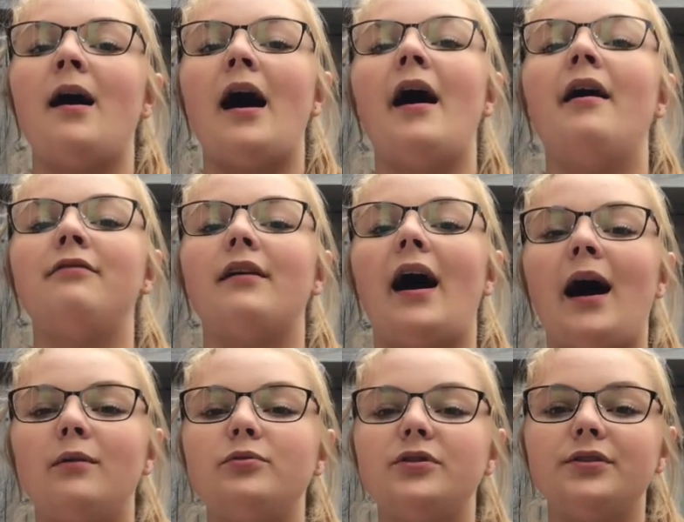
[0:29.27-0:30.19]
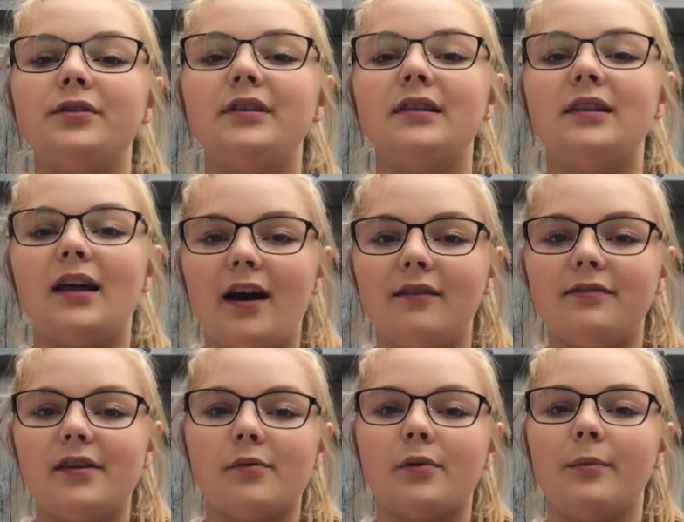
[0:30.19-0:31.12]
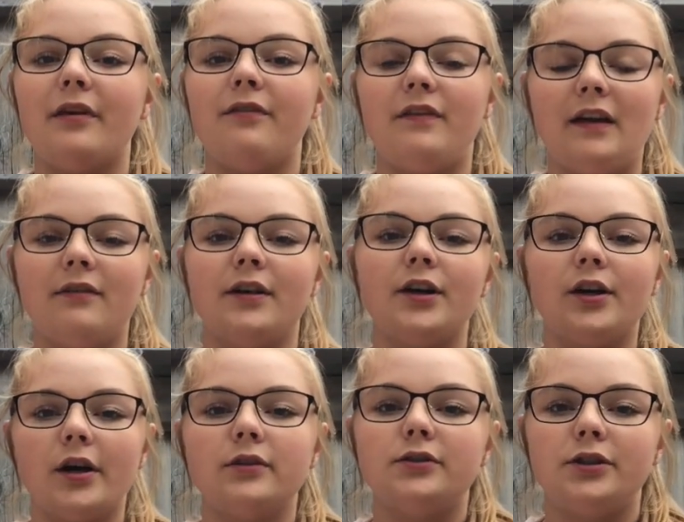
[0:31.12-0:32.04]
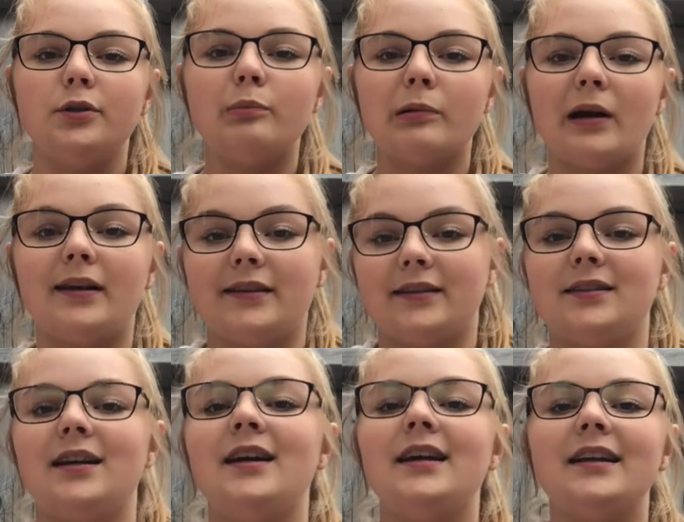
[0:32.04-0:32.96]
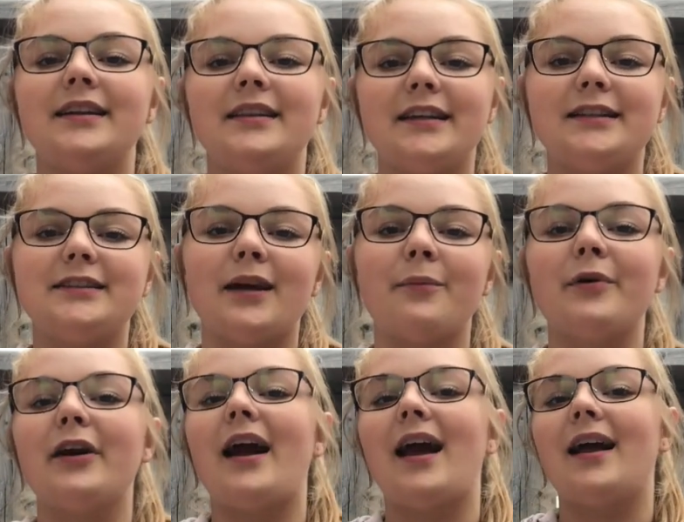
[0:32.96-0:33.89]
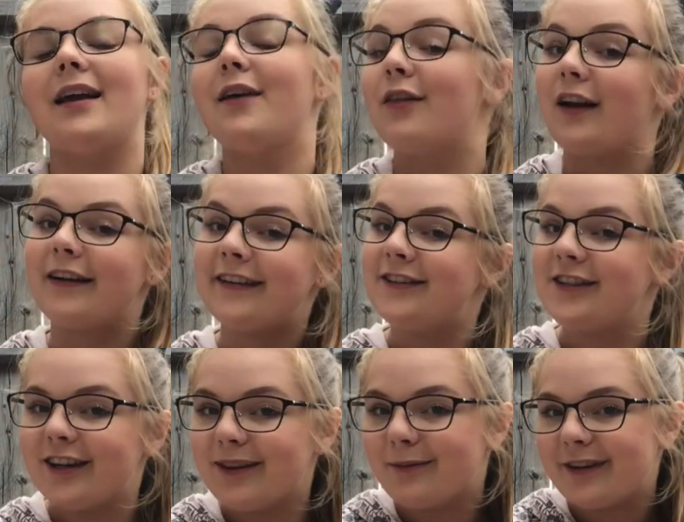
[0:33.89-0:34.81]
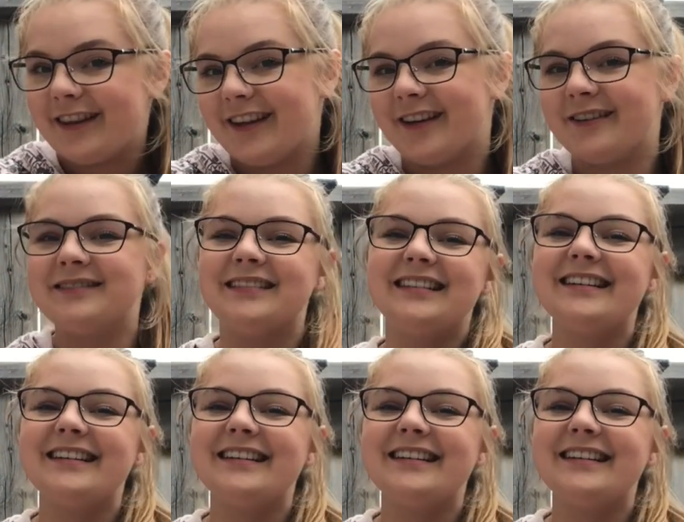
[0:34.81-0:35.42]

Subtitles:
I've absolutely loved, that were my favorite go-to products this summer, and I thought I'd share them with you.